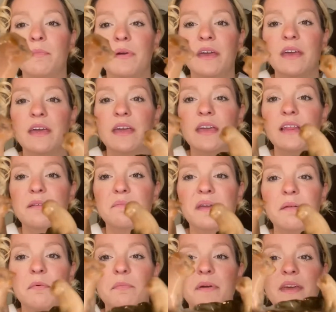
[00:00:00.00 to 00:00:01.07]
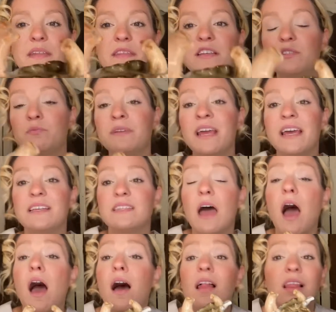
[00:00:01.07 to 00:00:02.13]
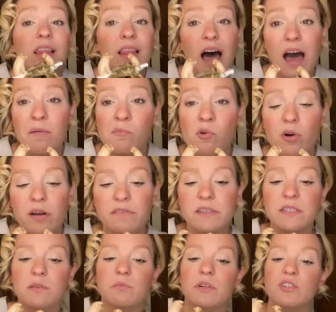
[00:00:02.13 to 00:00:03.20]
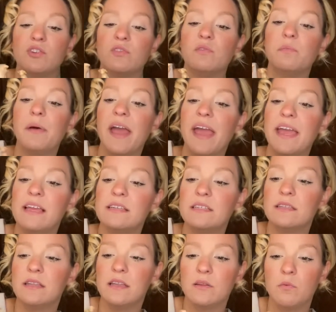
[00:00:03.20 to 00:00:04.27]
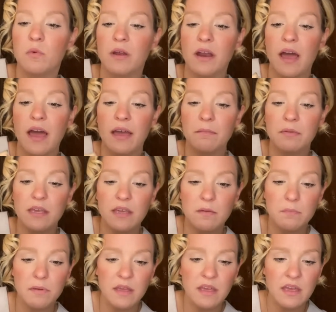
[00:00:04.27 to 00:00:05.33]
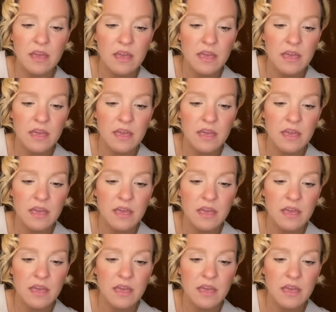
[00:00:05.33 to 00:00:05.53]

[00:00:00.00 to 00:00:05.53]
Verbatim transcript: pig and the baby pig. This one has a lot more of its original paint than the one I'm keeping.